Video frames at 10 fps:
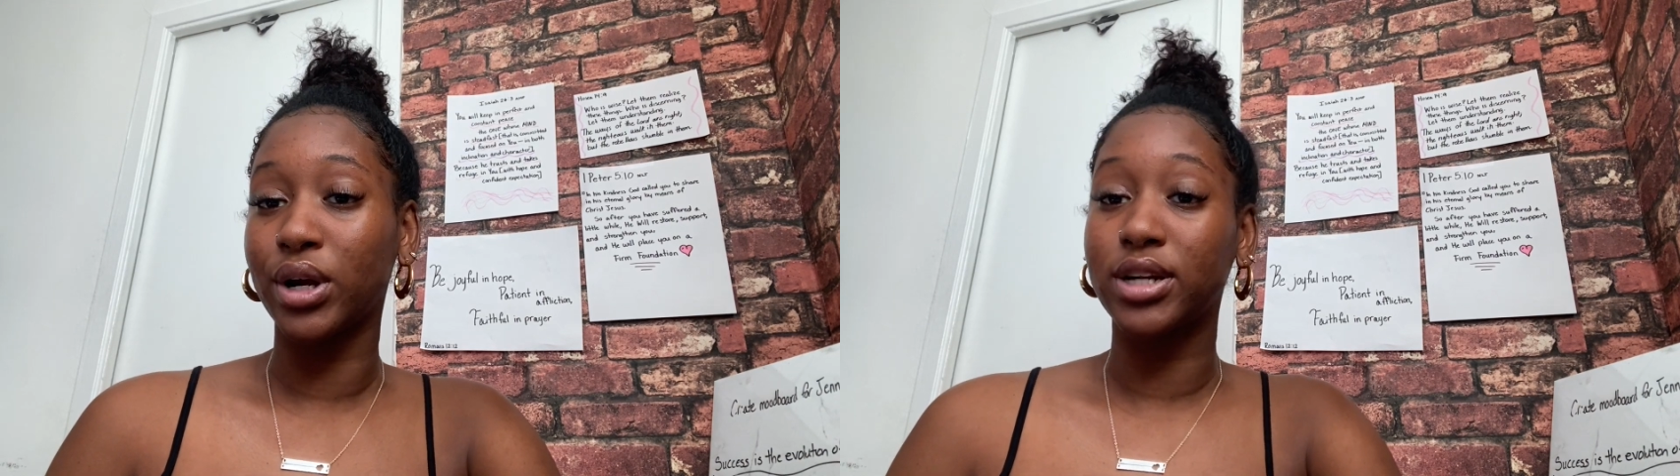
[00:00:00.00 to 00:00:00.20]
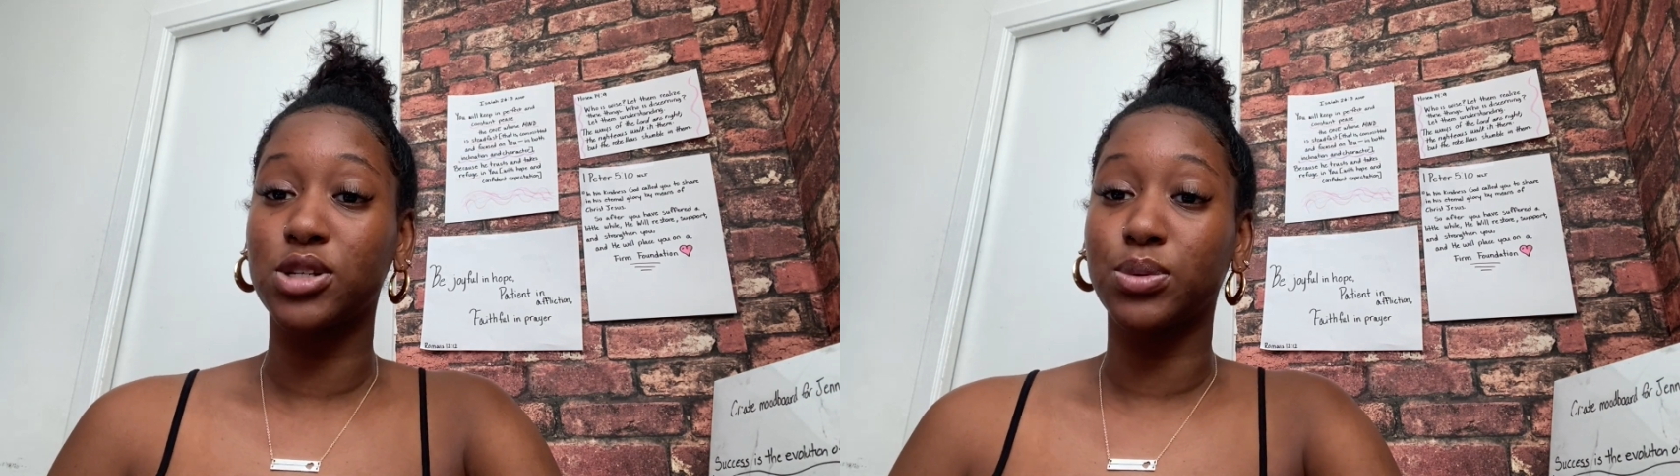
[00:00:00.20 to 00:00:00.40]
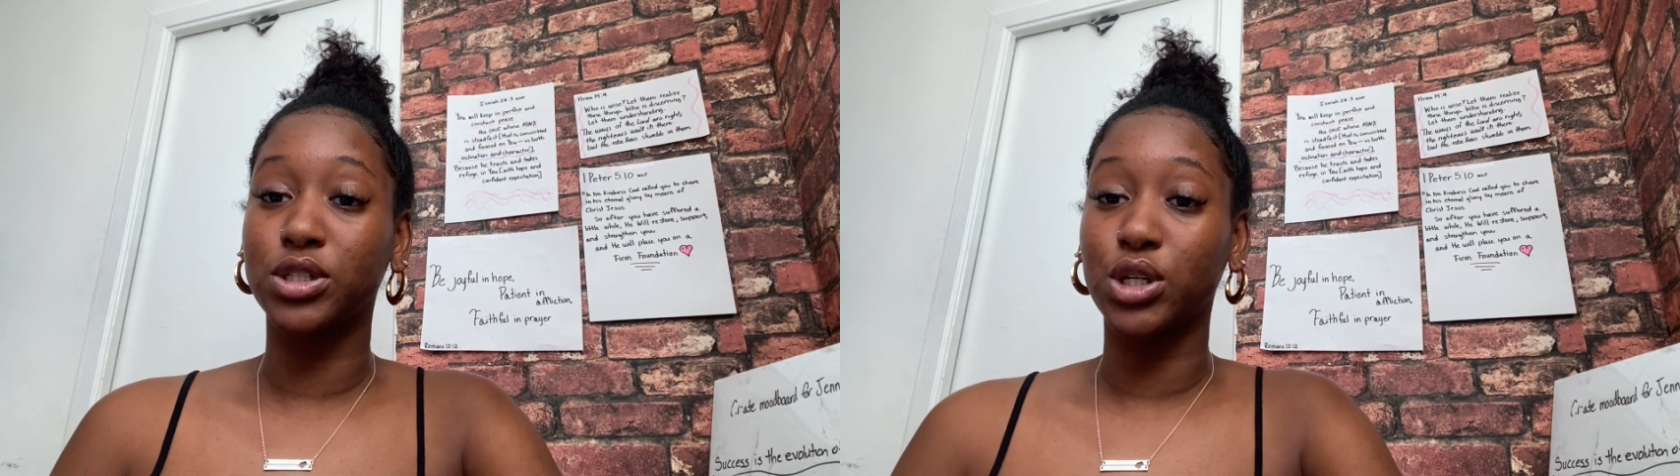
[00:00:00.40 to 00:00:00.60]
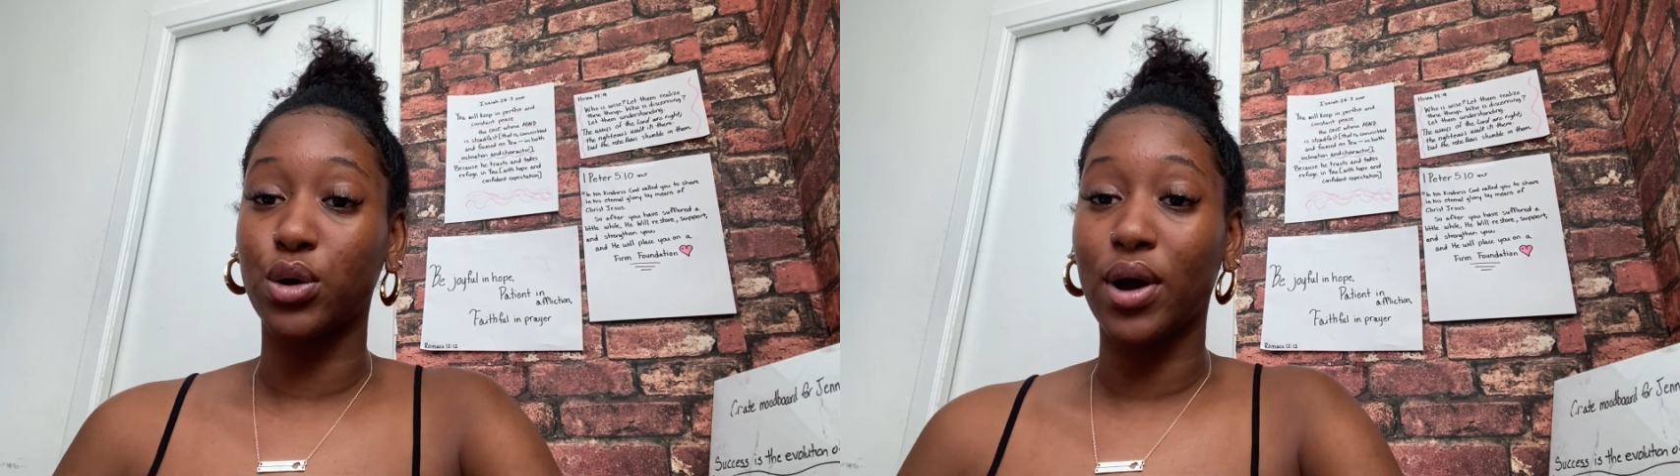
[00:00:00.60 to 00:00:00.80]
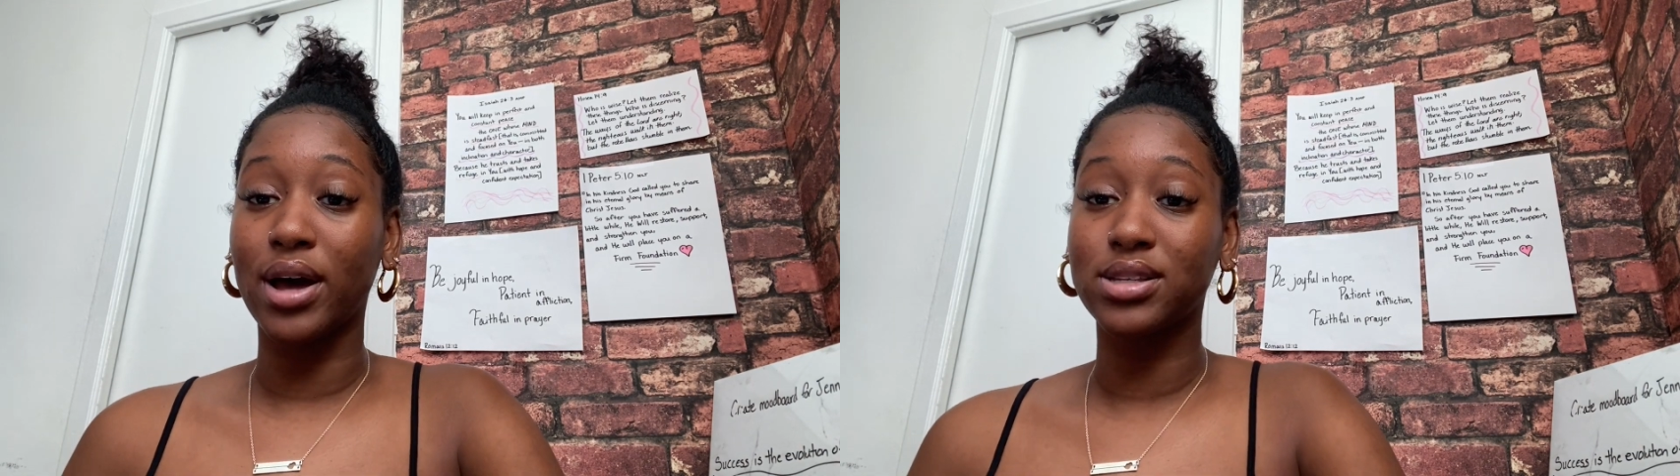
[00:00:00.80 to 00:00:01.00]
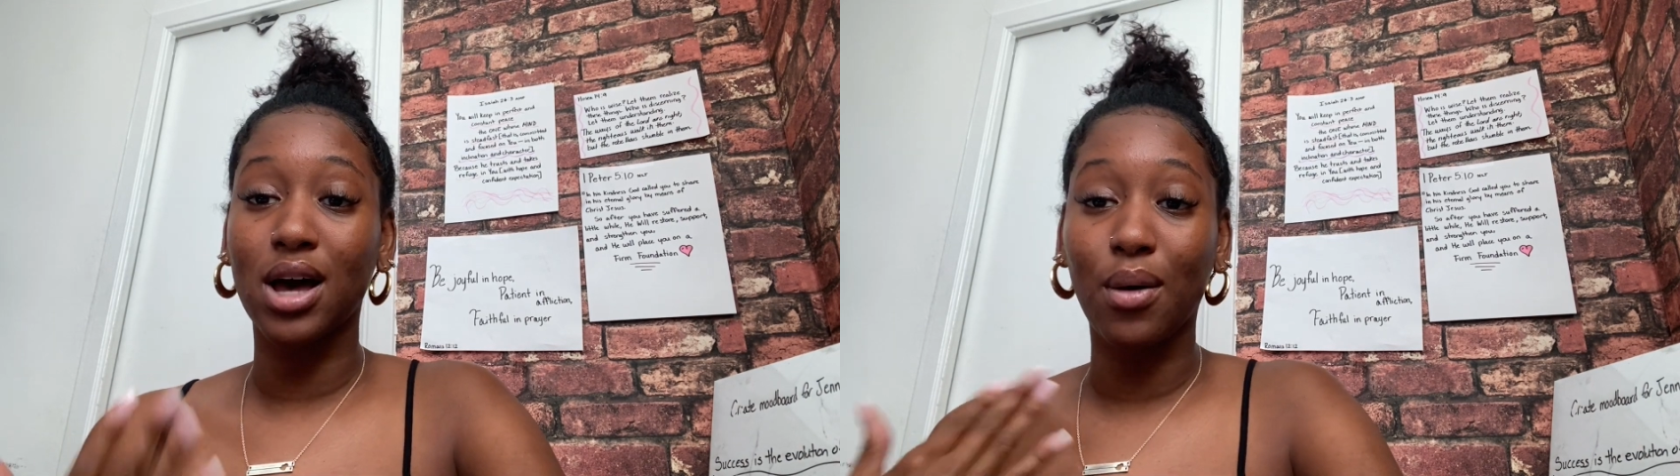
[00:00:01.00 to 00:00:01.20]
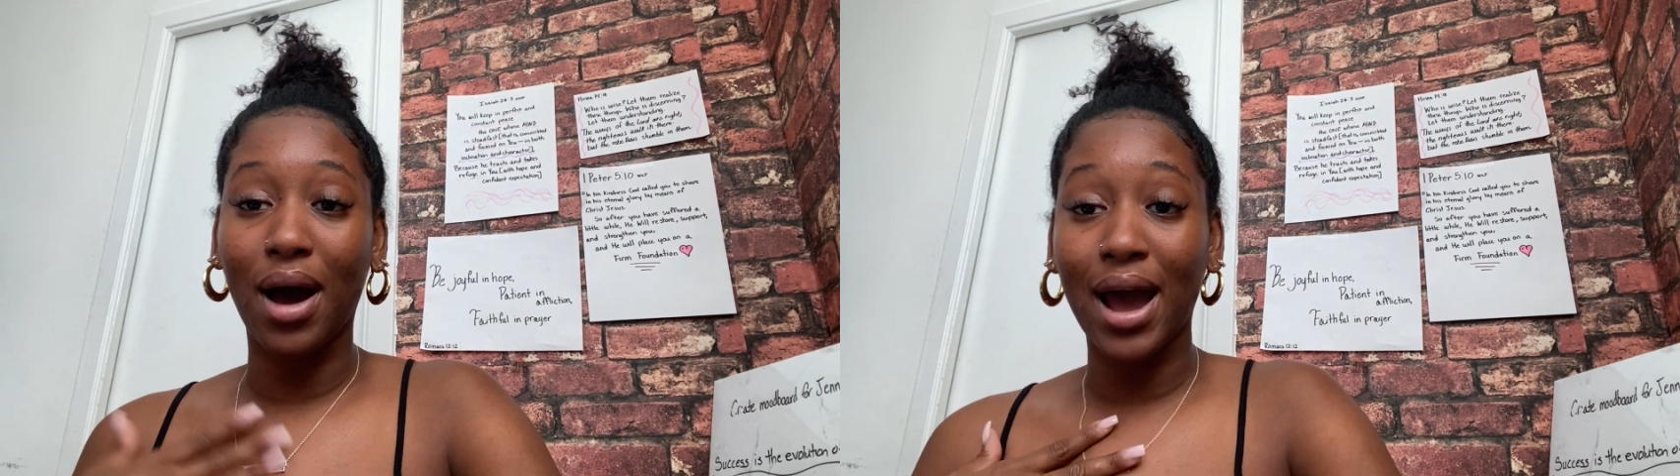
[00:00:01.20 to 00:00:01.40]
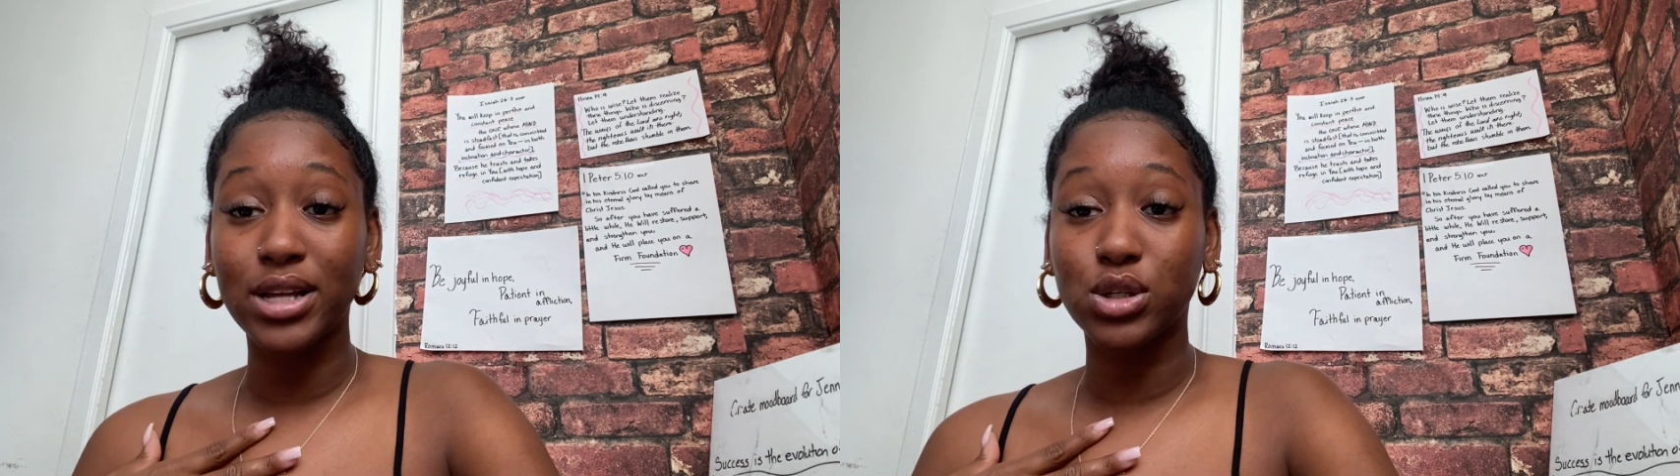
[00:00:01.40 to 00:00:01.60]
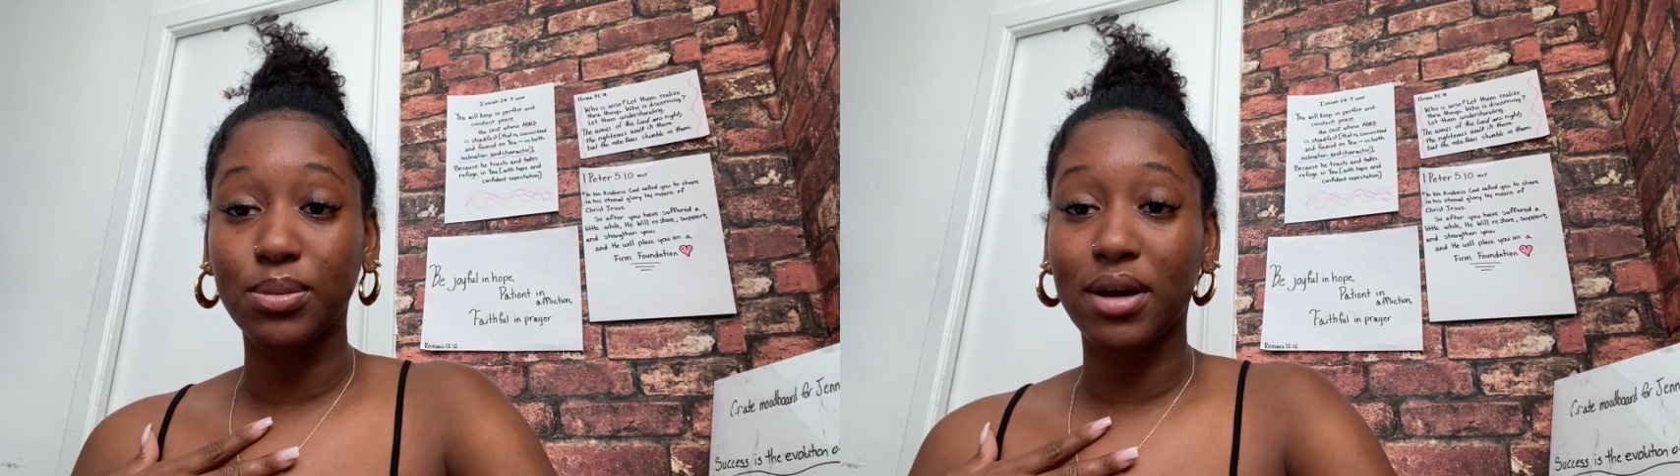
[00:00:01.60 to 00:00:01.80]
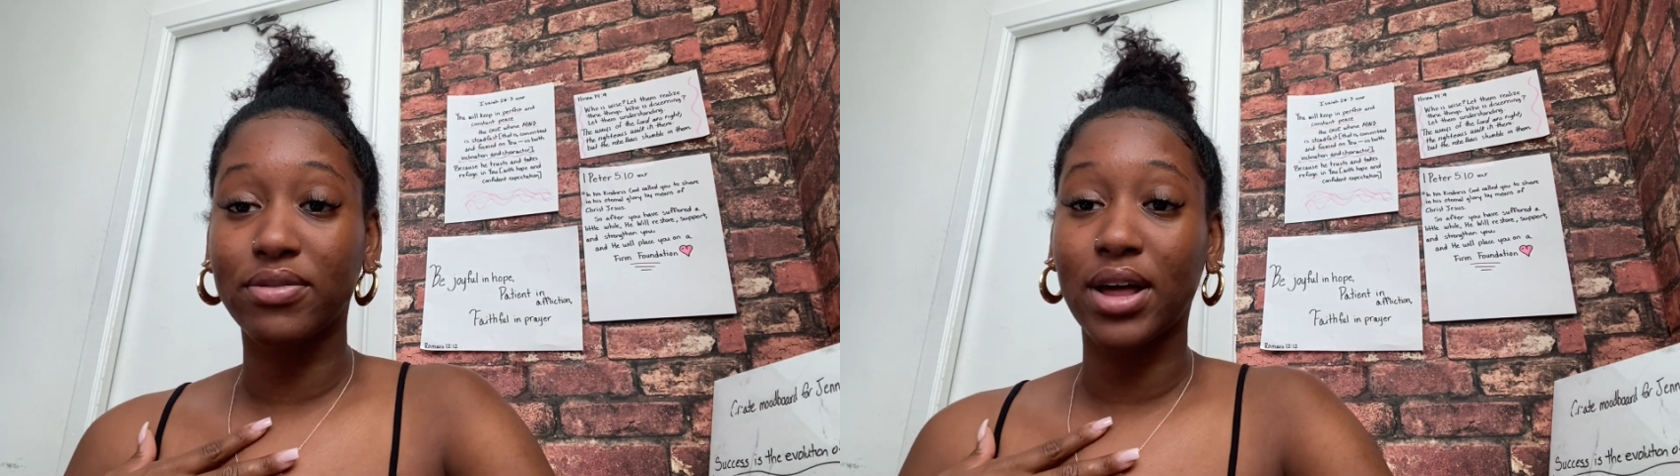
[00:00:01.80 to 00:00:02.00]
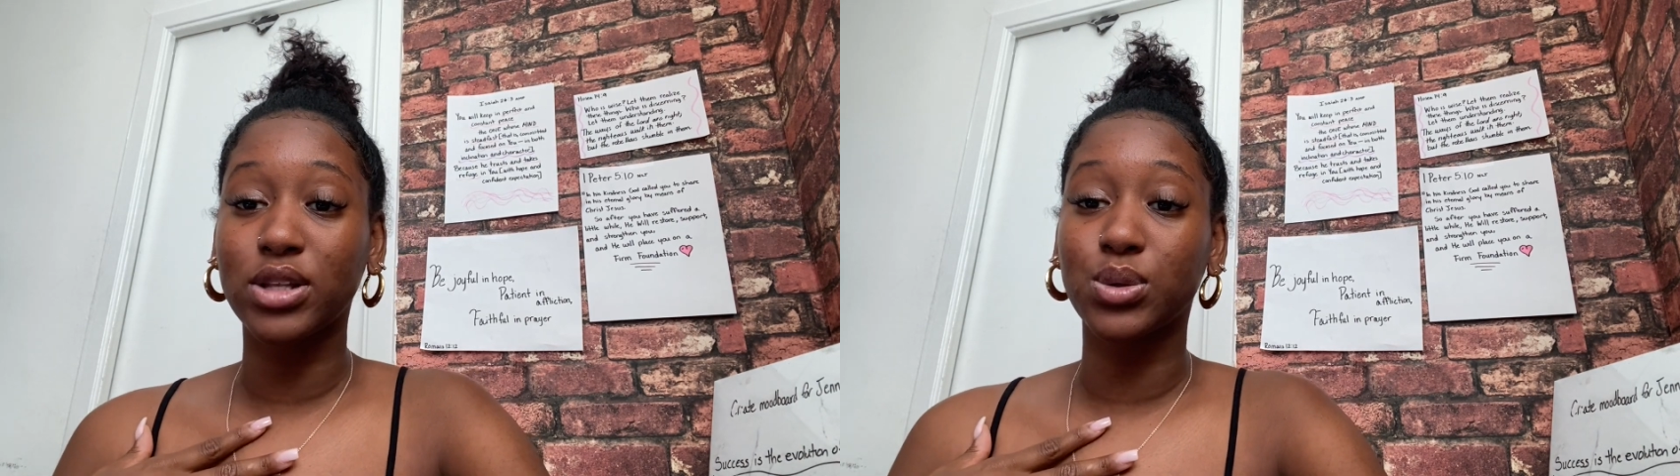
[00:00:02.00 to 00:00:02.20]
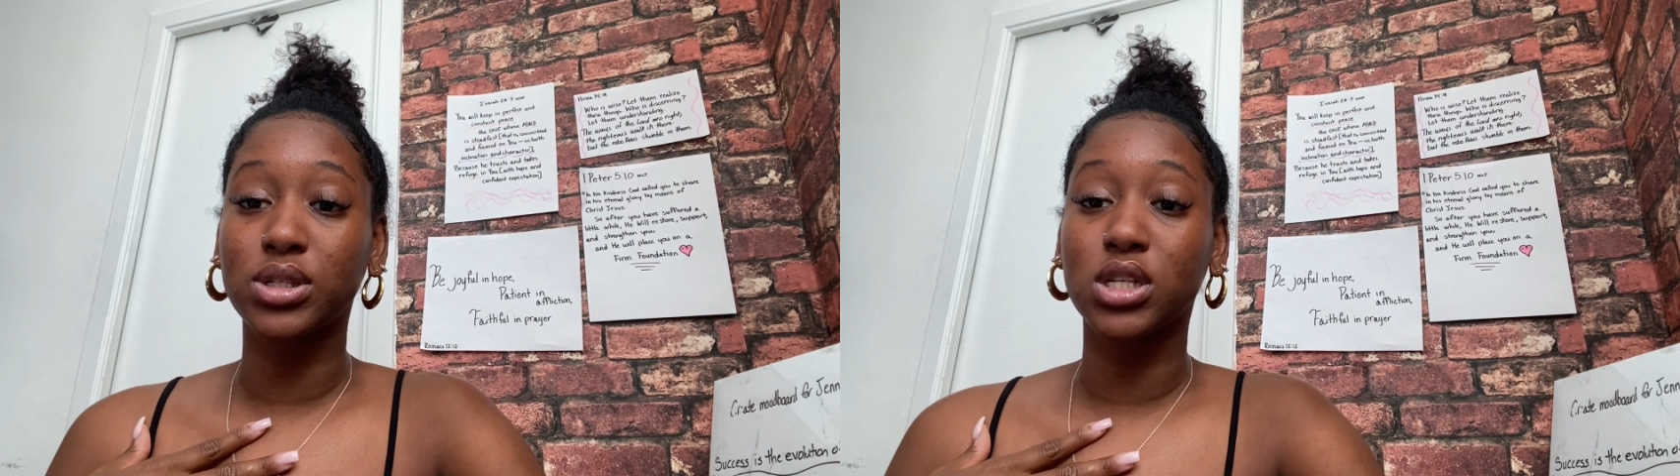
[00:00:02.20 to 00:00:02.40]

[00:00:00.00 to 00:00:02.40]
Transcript: I just want to show you guys how I do my flat twist